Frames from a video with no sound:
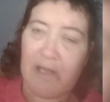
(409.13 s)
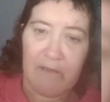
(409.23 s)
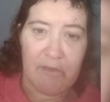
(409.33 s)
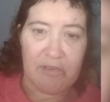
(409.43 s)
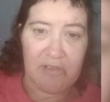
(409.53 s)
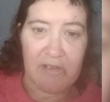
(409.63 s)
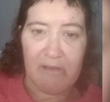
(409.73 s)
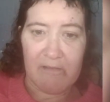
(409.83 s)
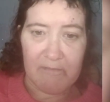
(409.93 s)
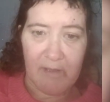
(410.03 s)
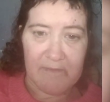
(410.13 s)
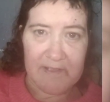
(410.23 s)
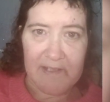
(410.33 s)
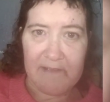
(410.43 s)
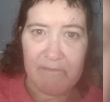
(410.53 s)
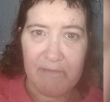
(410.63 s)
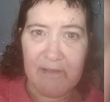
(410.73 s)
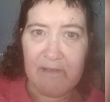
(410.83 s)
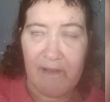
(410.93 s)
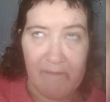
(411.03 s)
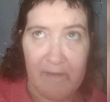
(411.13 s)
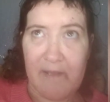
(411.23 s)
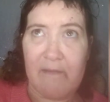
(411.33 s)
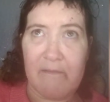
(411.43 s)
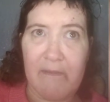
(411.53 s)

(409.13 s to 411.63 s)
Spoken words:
I've also obviously learned that